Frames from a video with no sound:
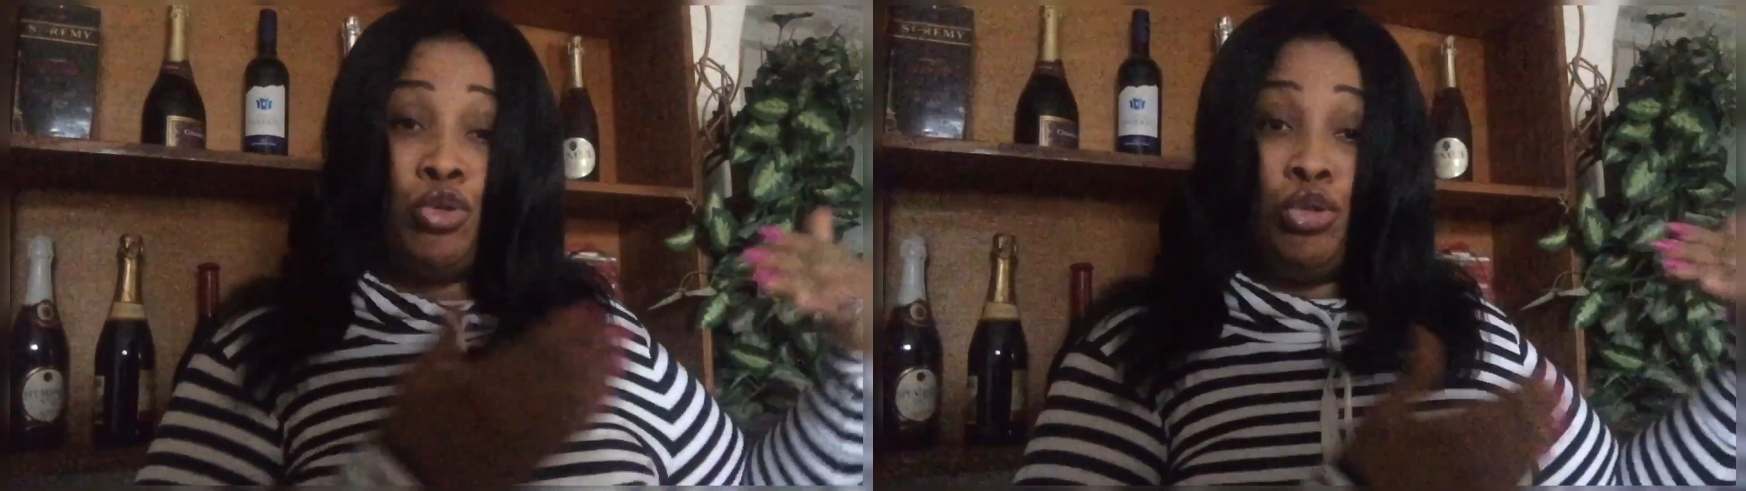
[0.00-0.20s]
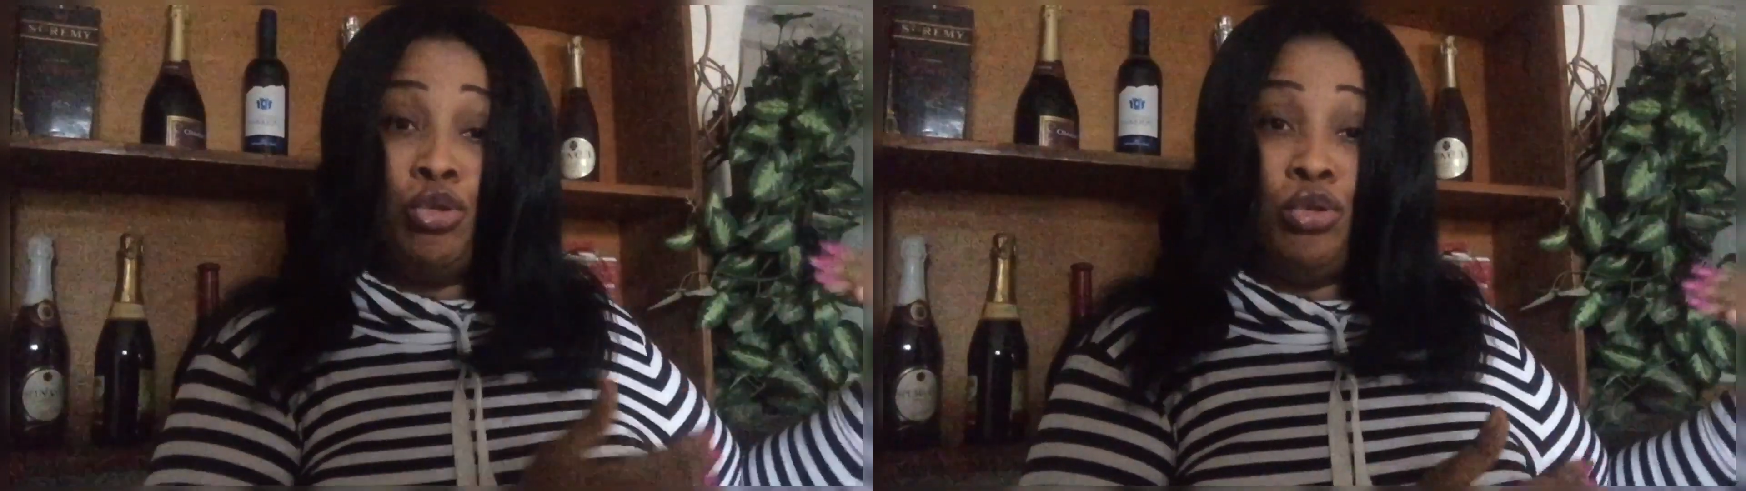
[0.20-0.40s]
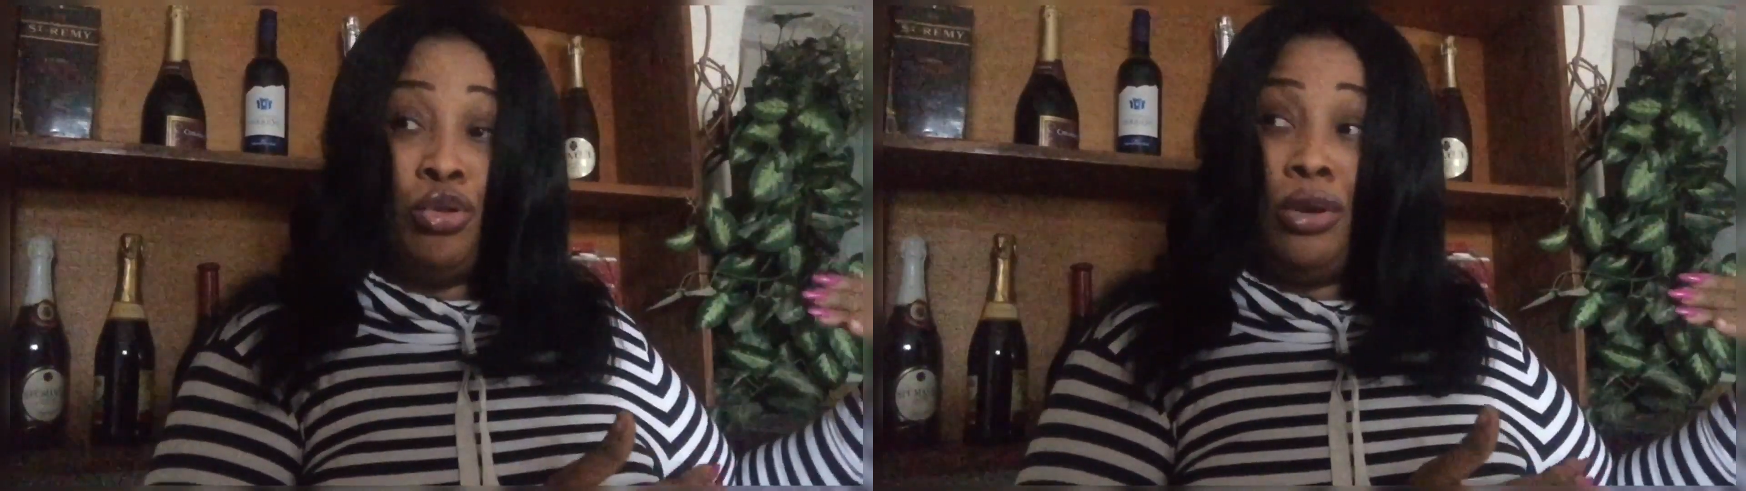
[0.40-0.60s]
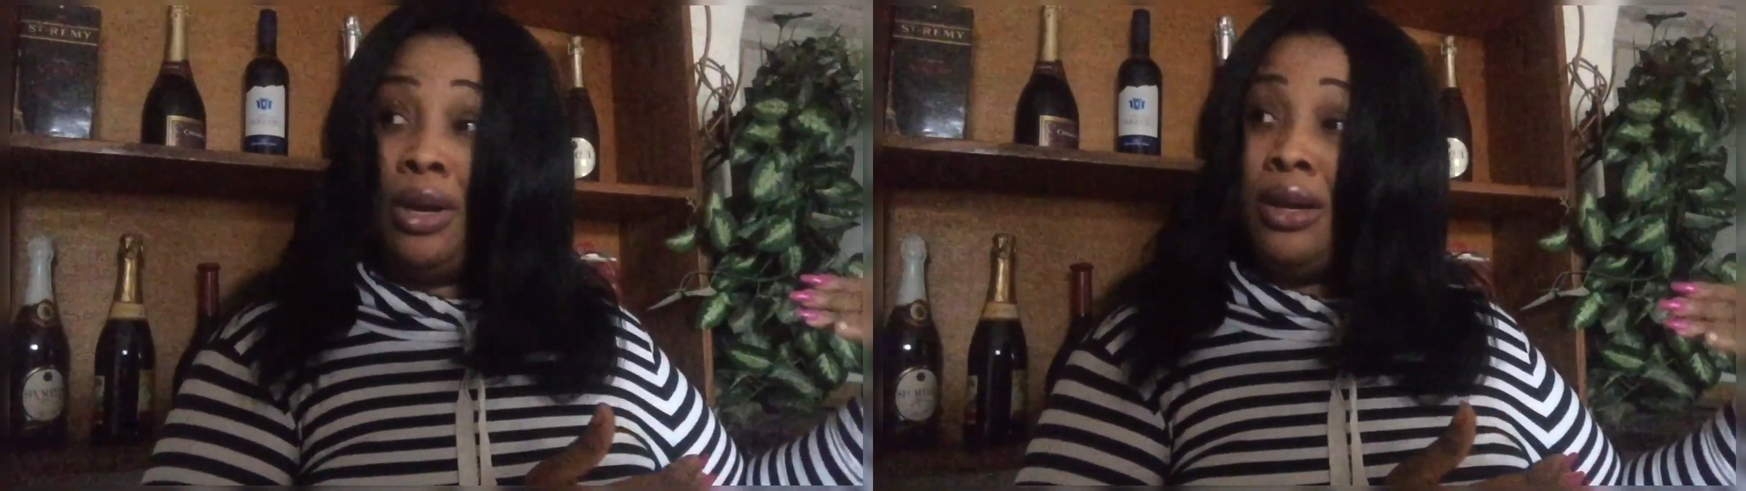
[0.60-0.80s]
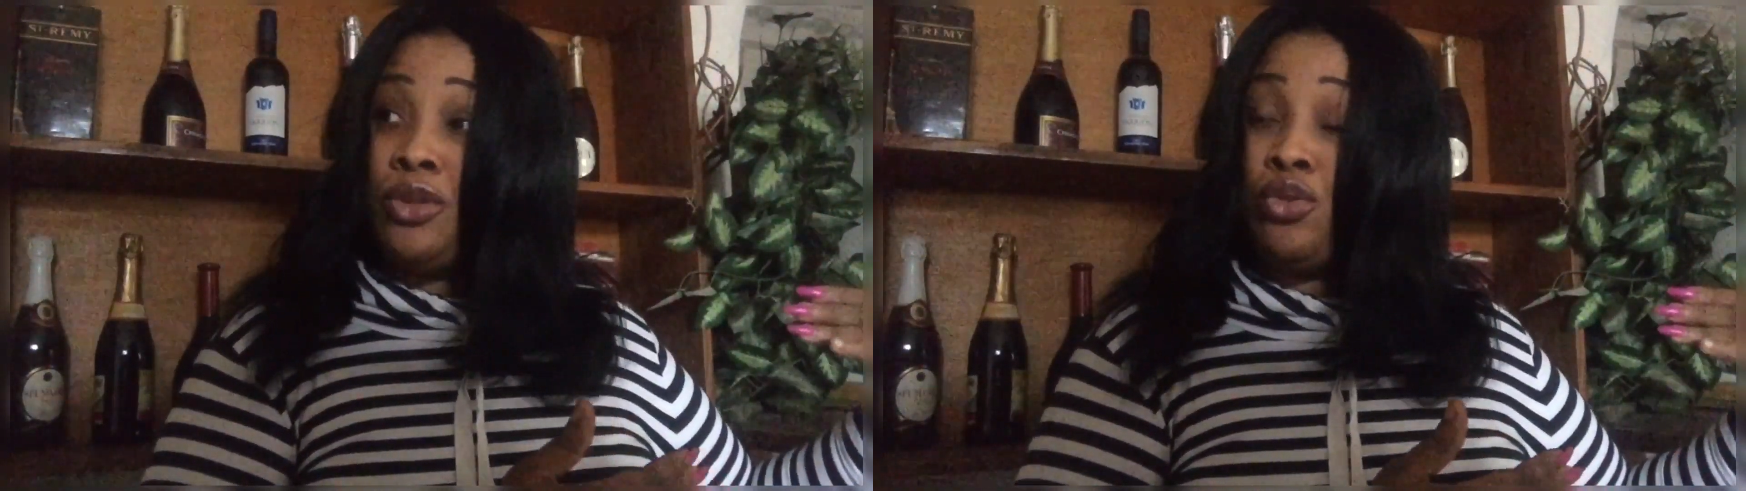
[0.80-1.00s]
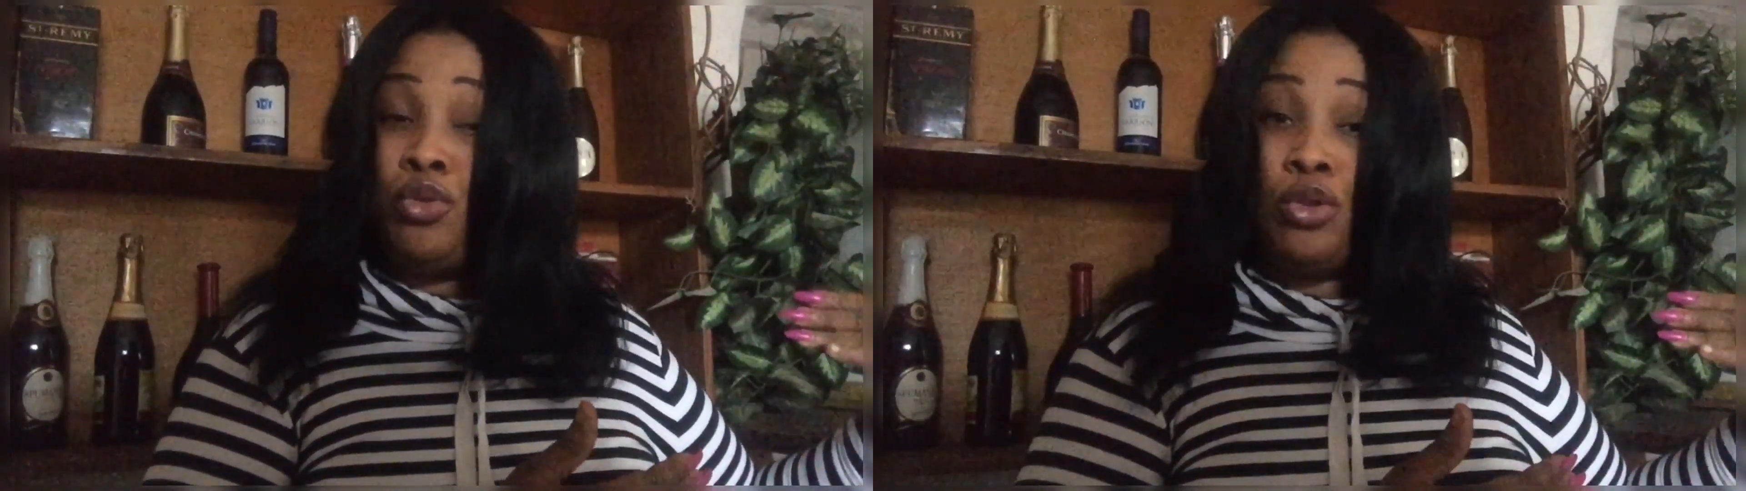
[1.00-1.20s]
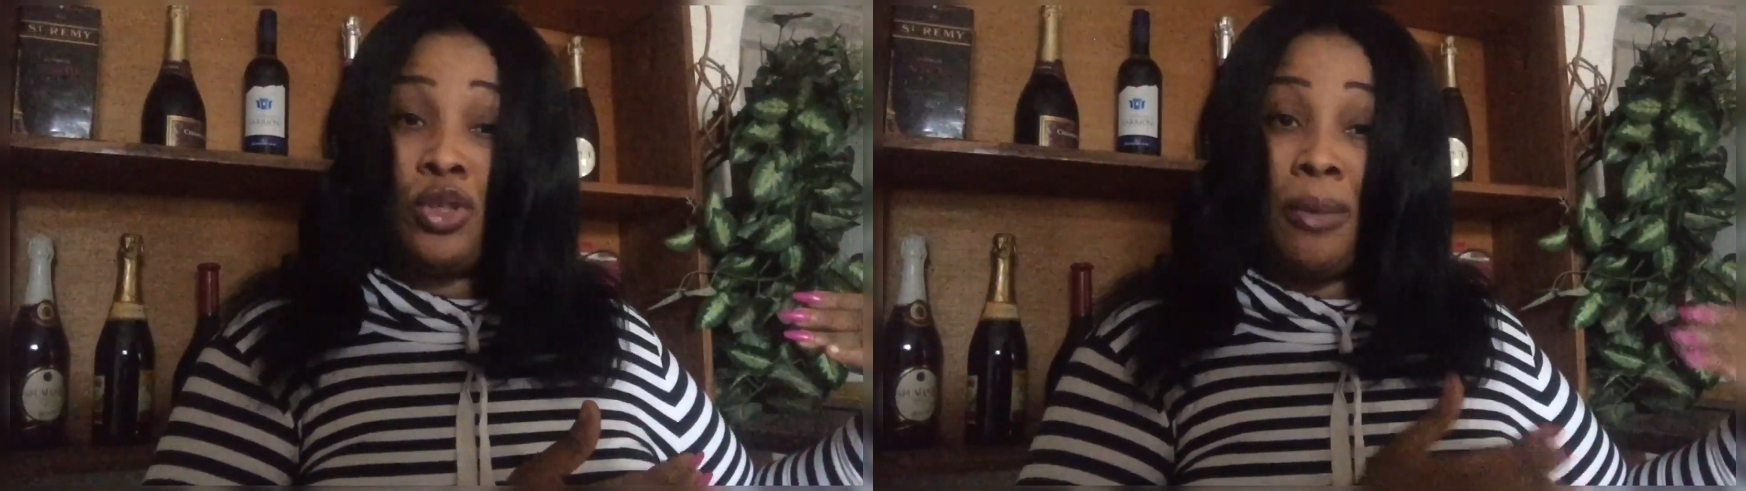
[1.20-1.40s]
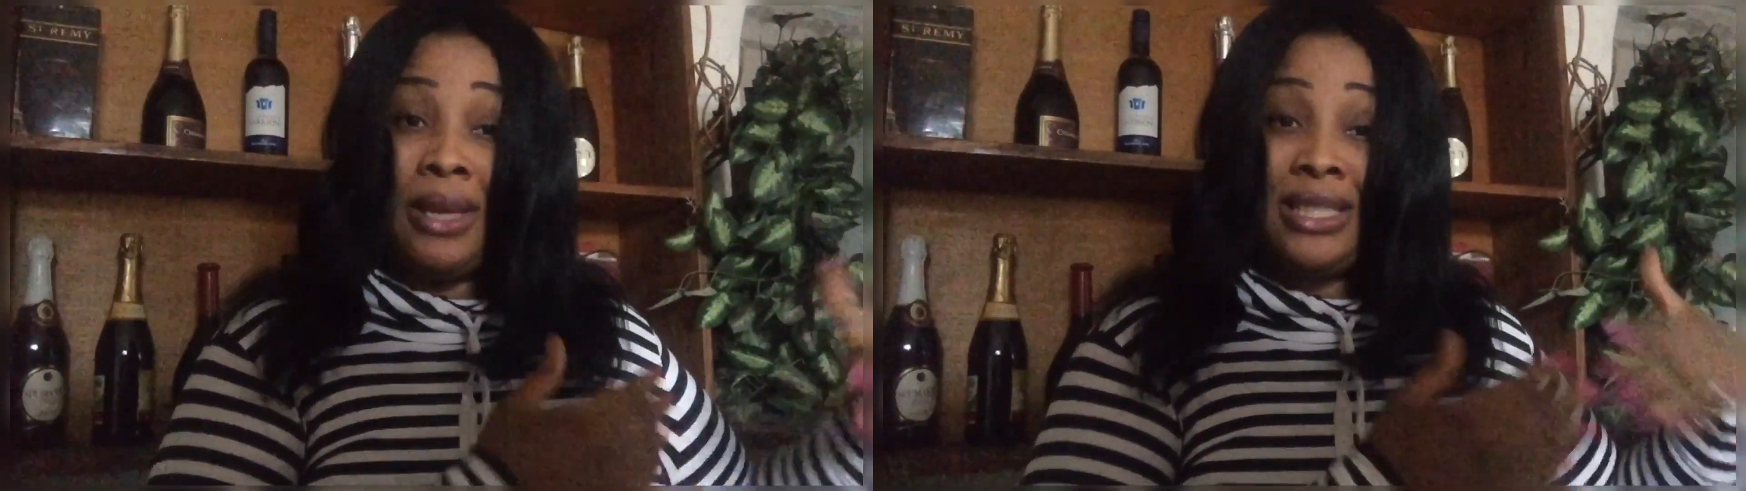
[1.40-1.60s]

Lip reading: do some